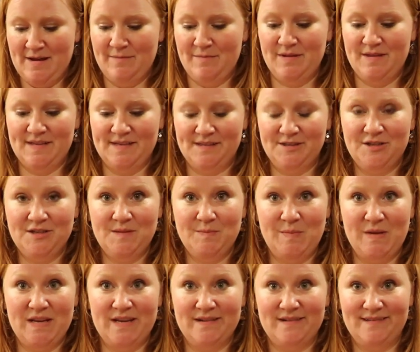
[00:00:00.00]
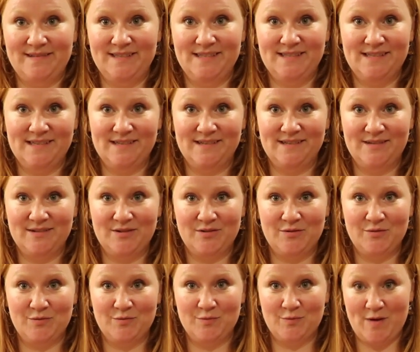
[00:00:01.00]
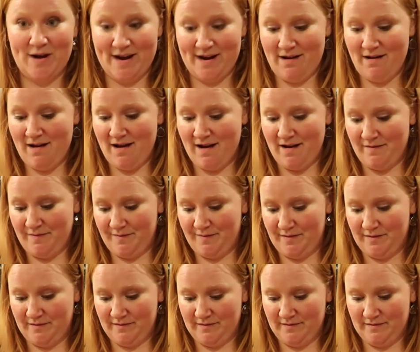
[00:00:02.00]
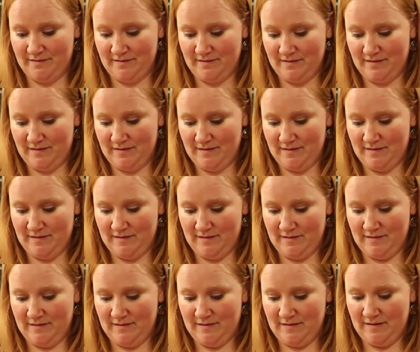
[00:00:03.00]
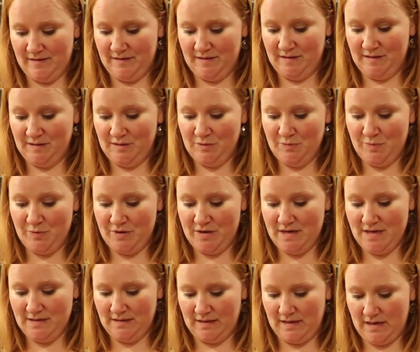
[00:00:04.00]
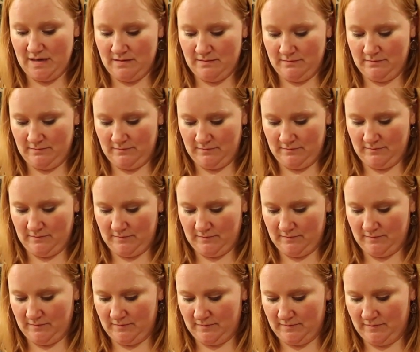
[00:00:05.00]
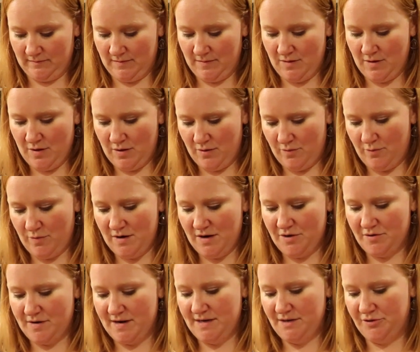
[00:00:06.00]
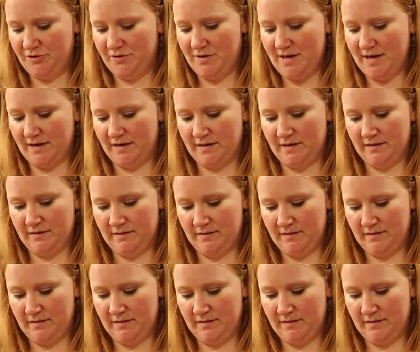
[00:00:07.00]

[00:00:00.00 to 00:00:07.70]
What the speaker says: but this just peels right off. Super easy. What a great trick.